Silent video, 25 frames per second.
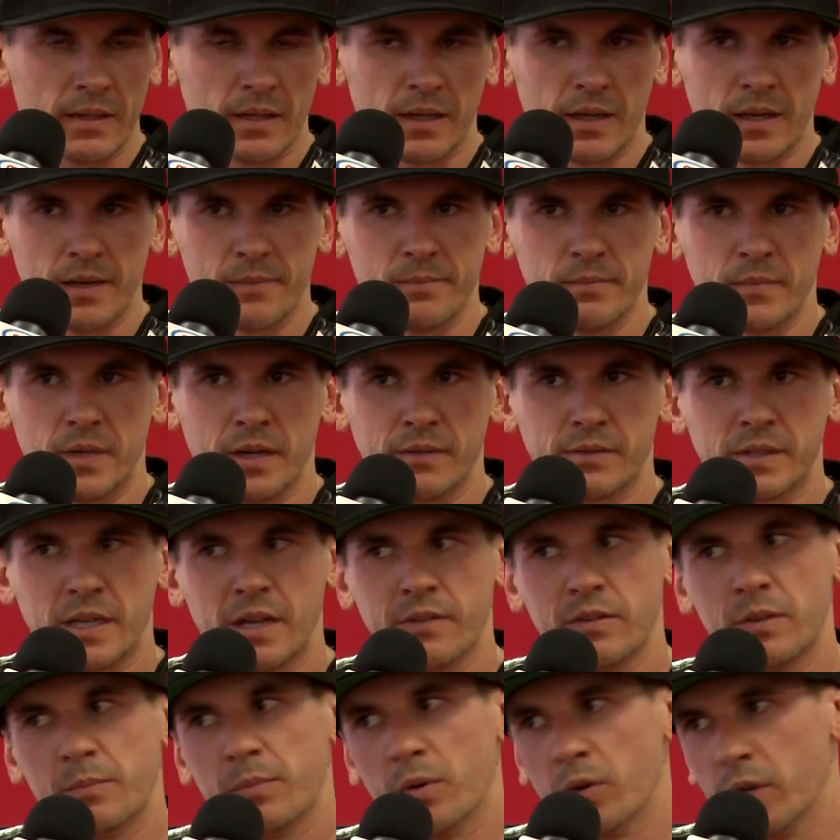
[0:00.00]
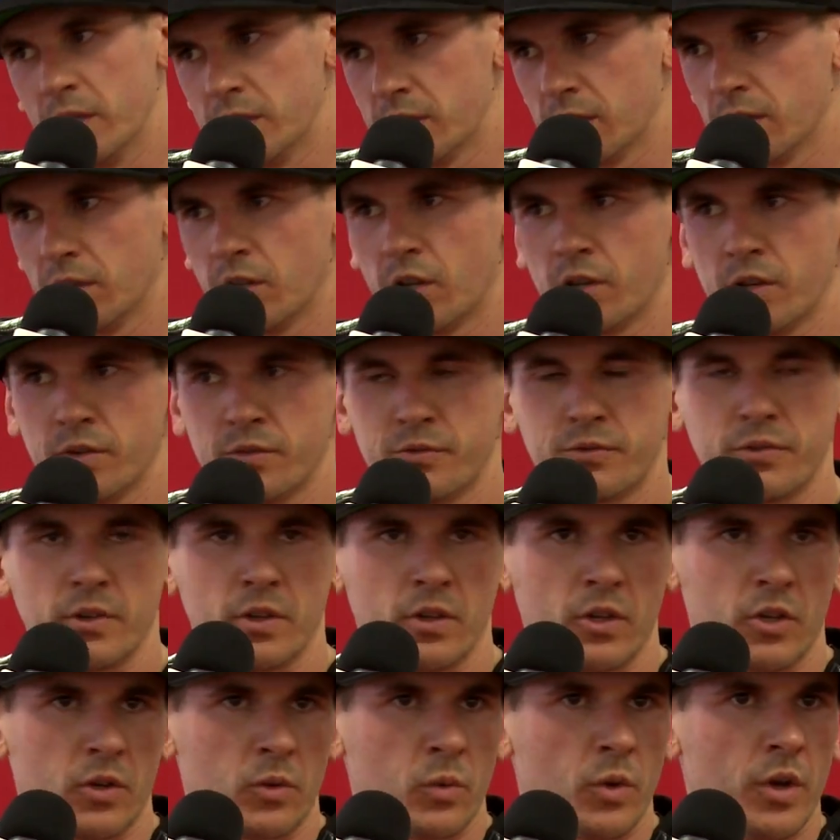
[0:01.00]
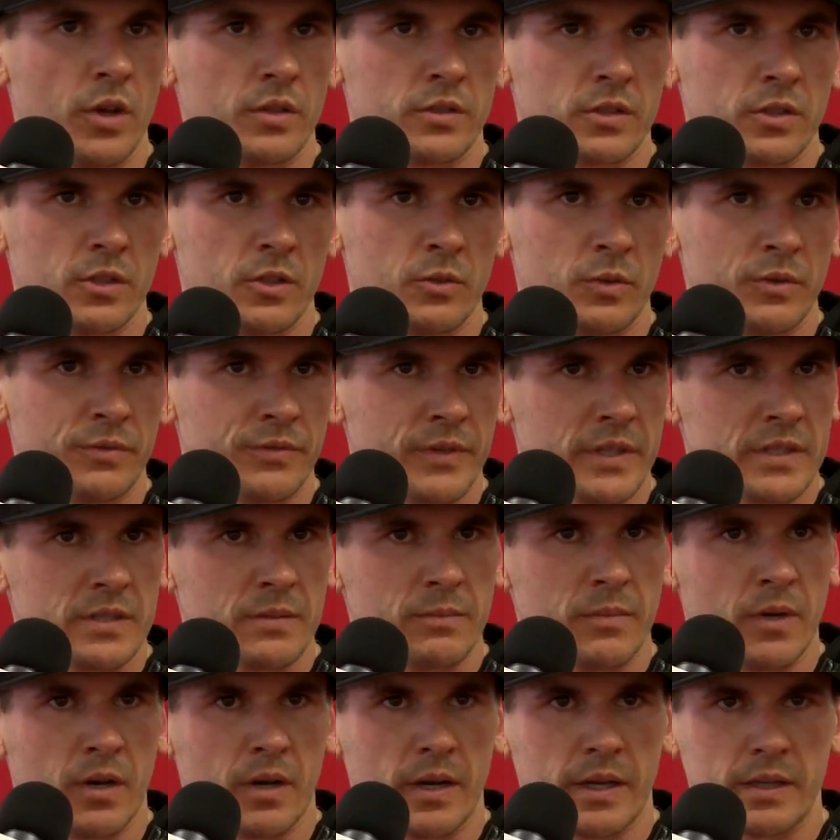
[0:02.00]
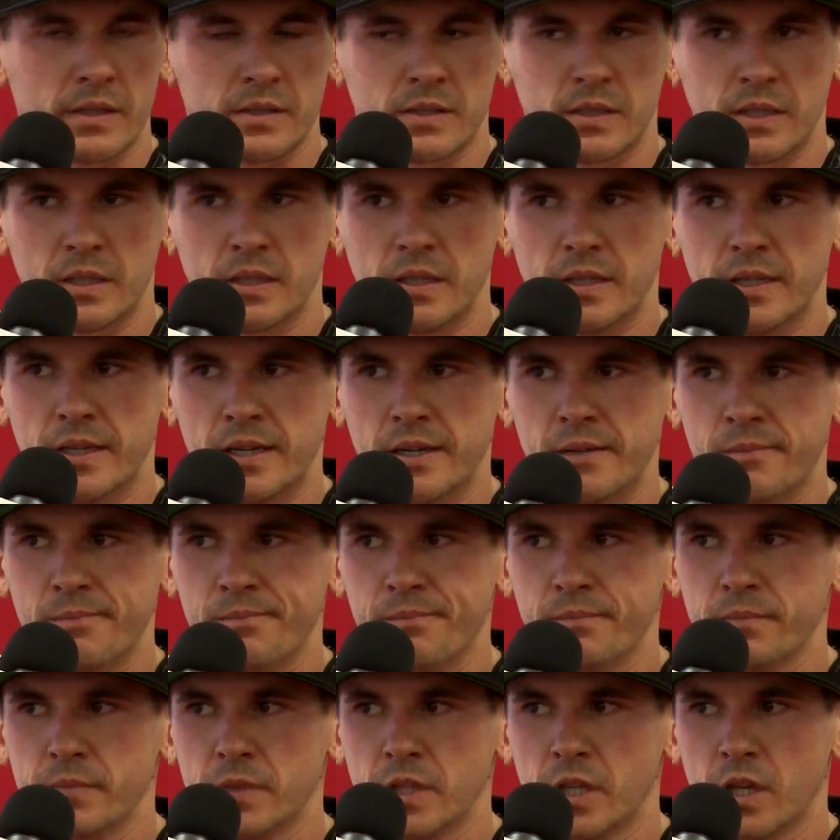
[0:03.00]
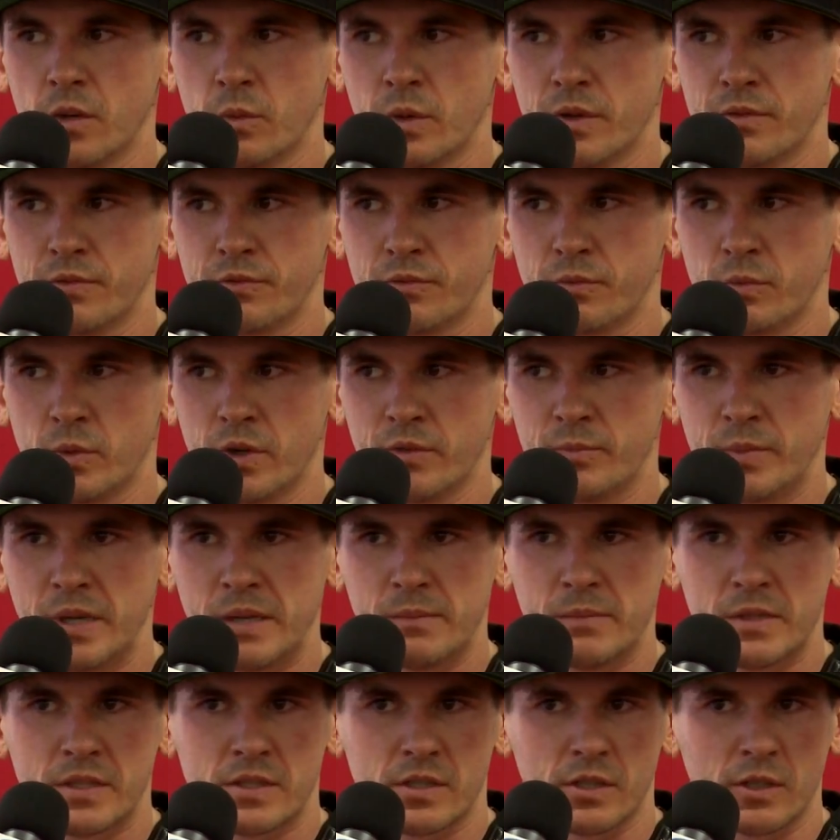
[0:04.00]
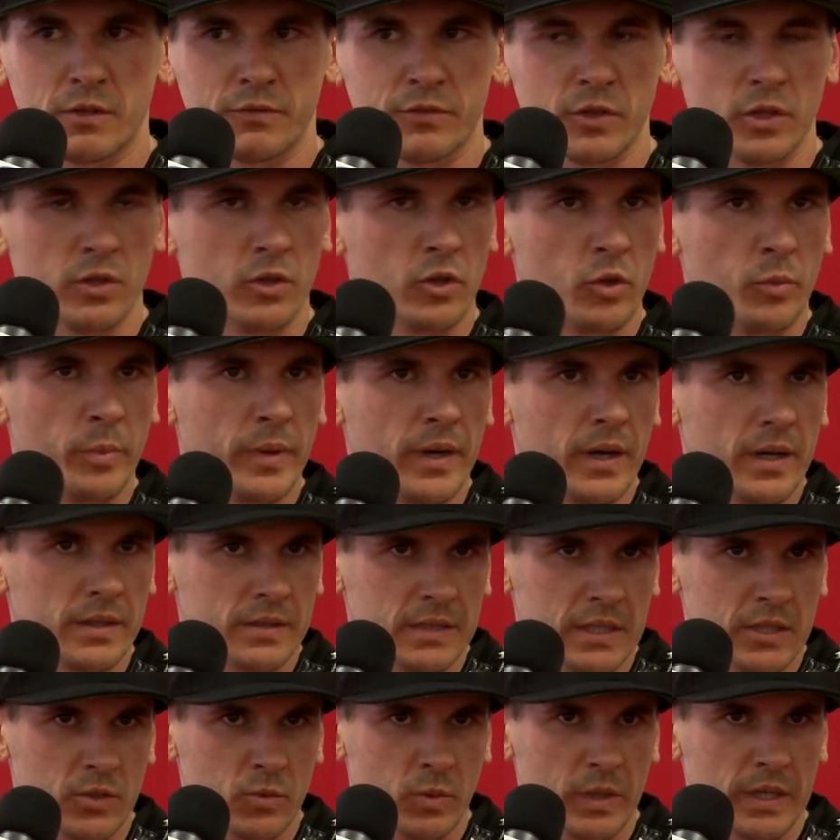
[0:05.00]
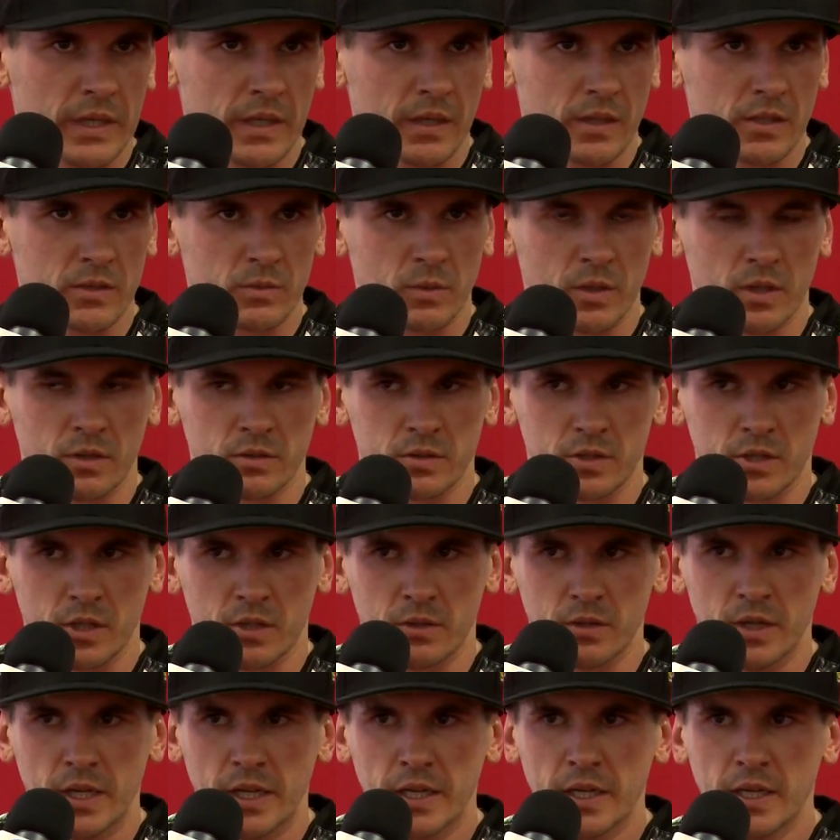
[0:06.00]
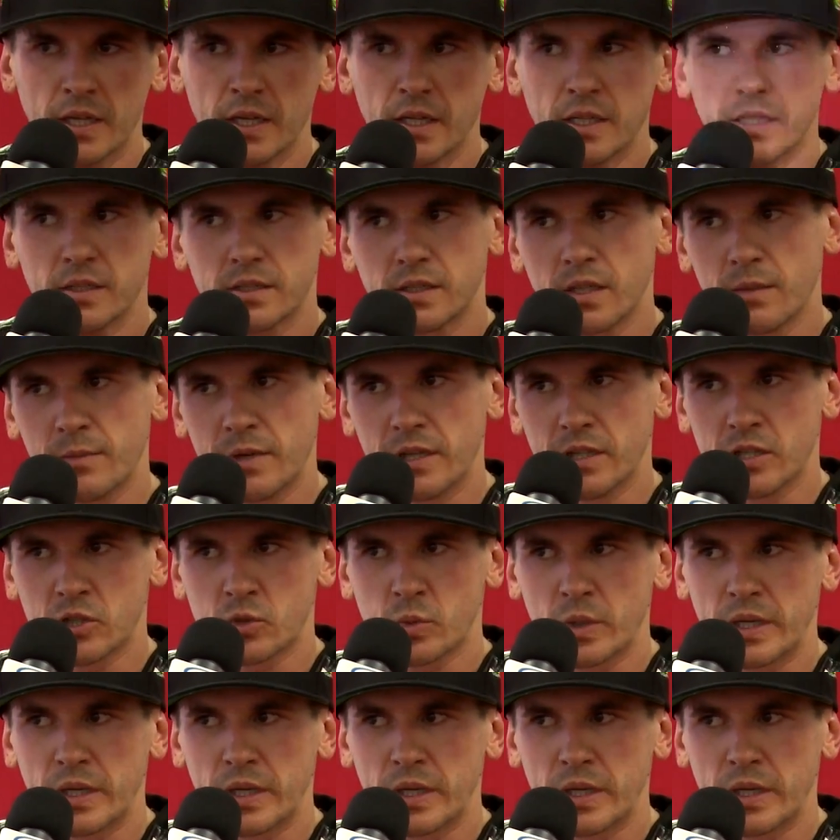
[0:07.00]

I've gave the boys a lot of work to do with fixing bikes, and you know, we've been missing a few little parts each weekend as well. So to come here this